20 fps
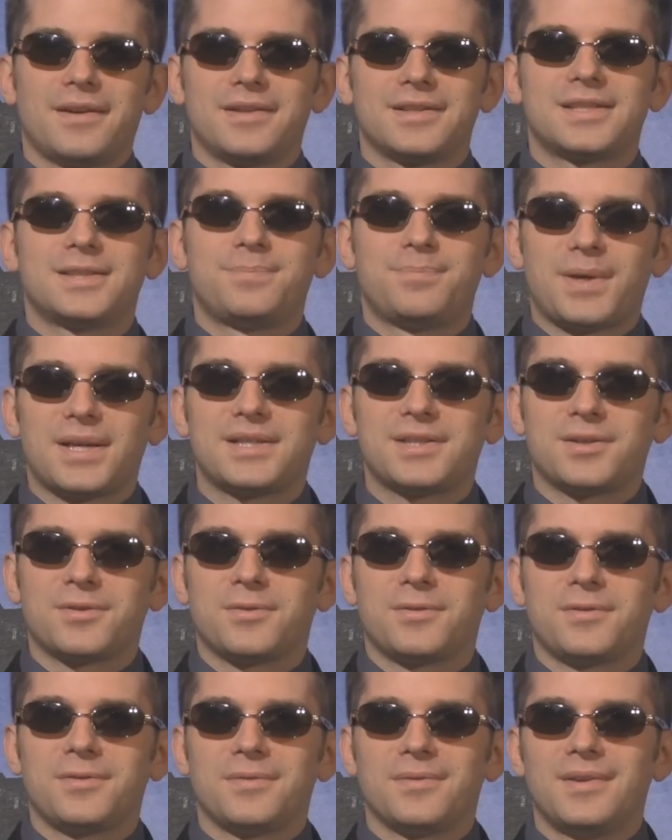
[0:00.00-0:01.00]

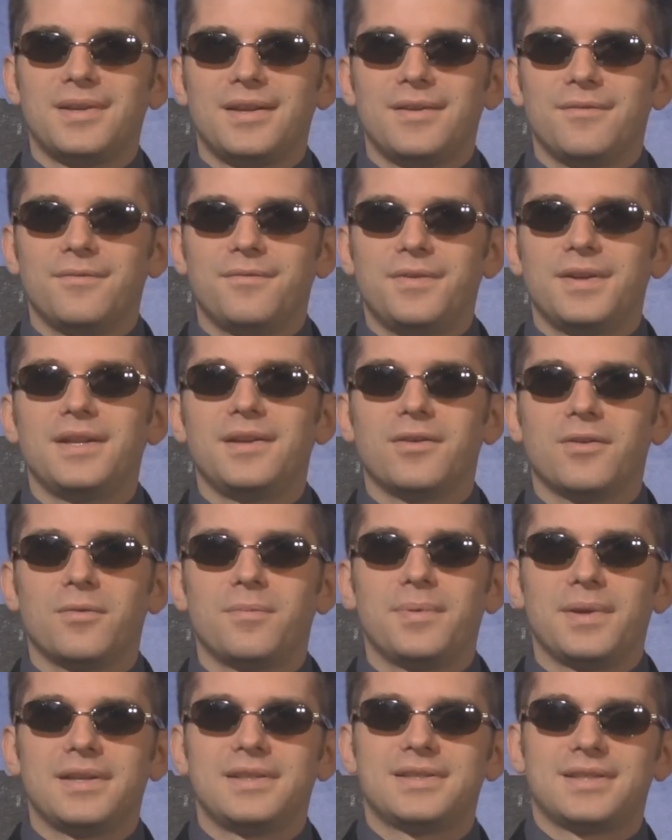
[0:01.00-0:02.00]
special video
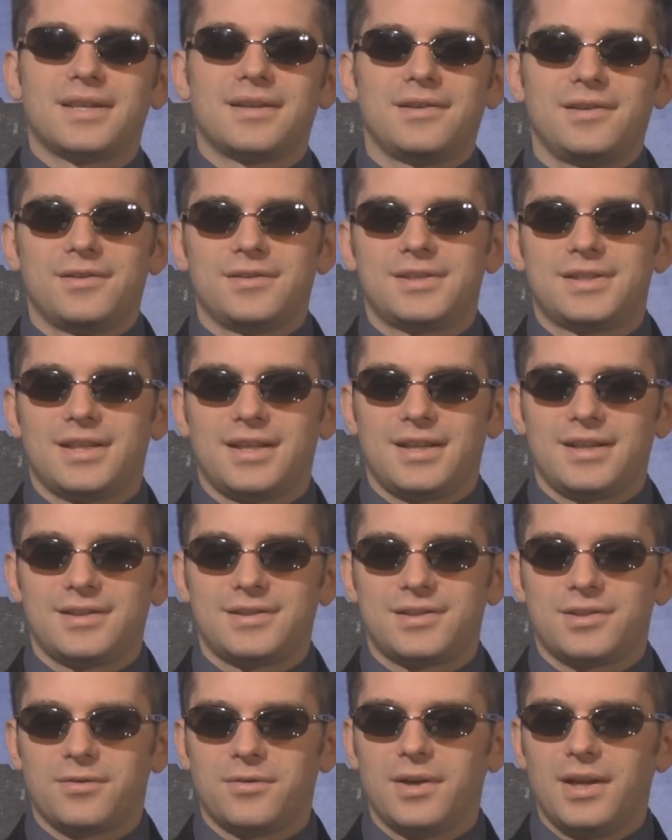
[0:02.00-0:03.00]
based on your settings.
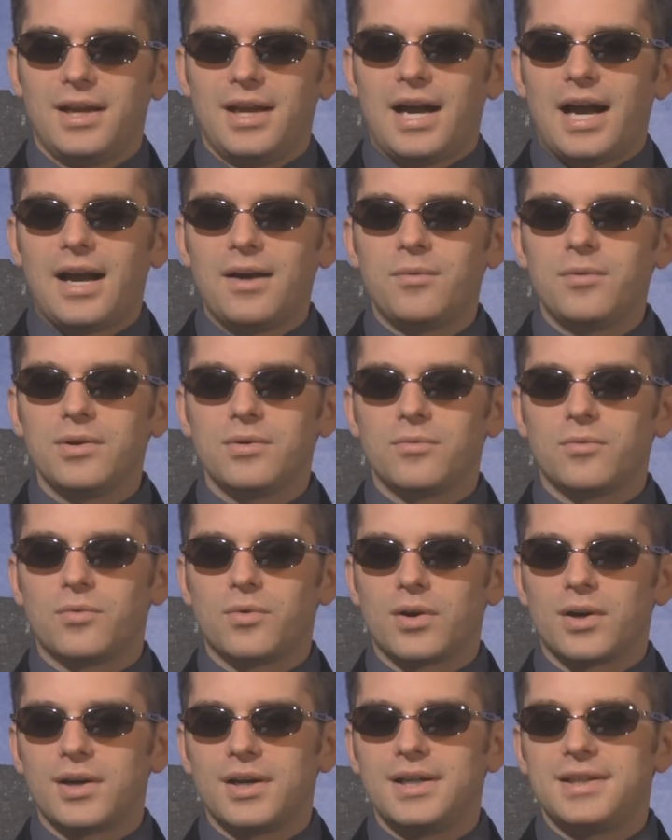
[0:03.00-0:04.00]
So I wouldn't
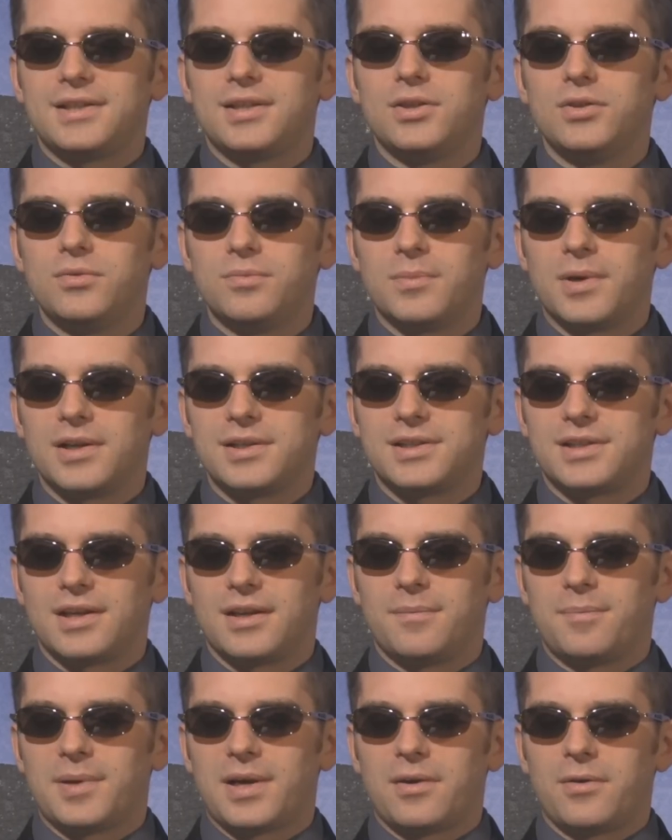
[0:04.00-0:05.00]
worry too much
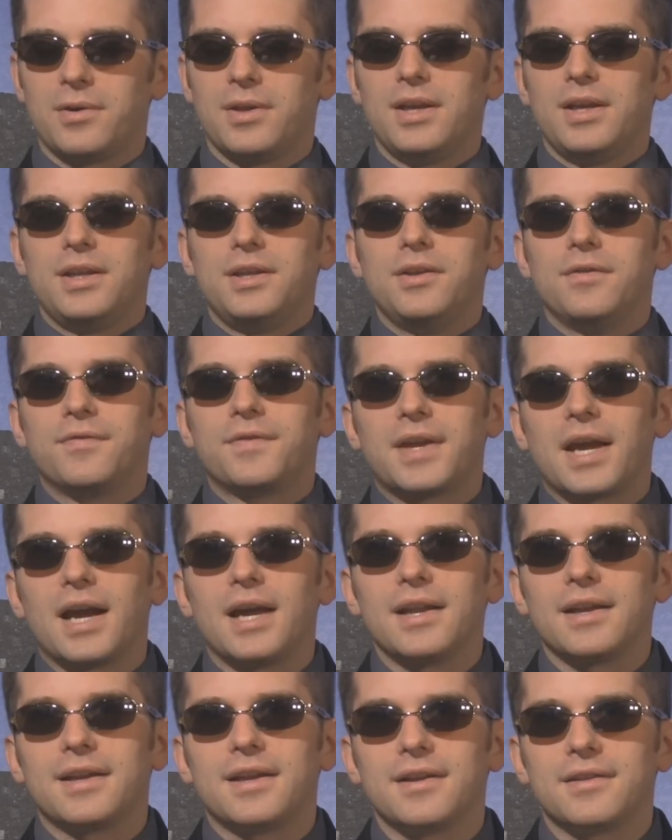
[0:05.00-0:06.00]
about you've
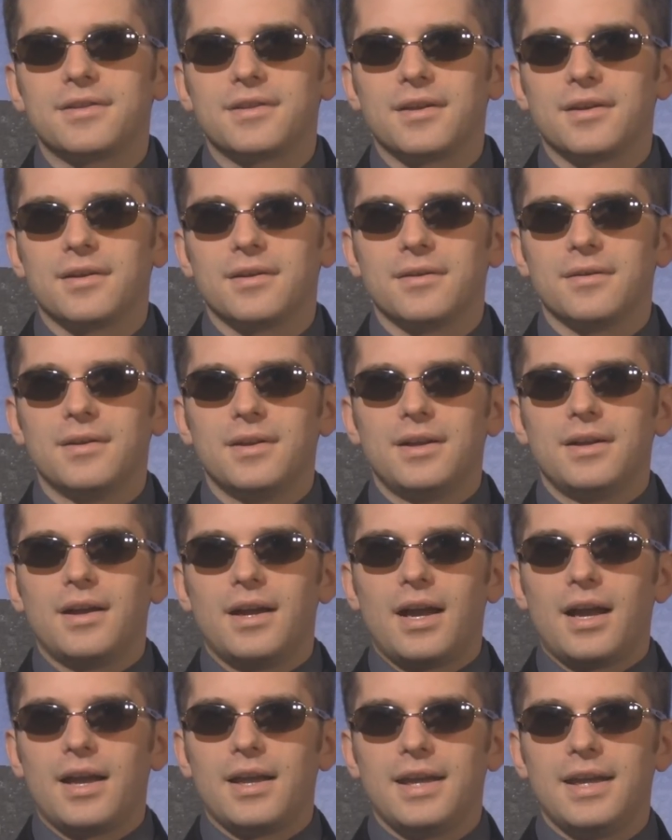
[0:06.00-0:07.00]
got to get the
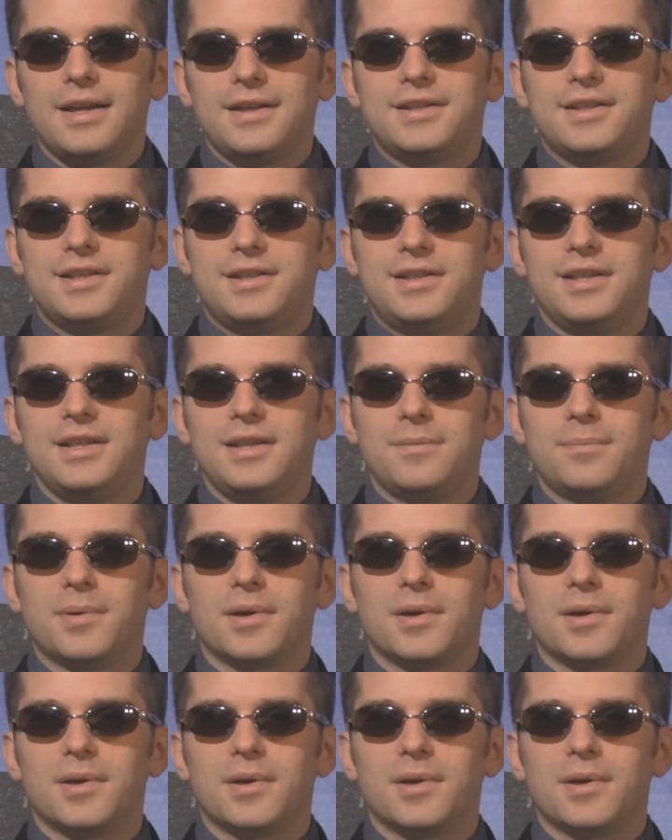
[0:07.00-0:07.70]
HD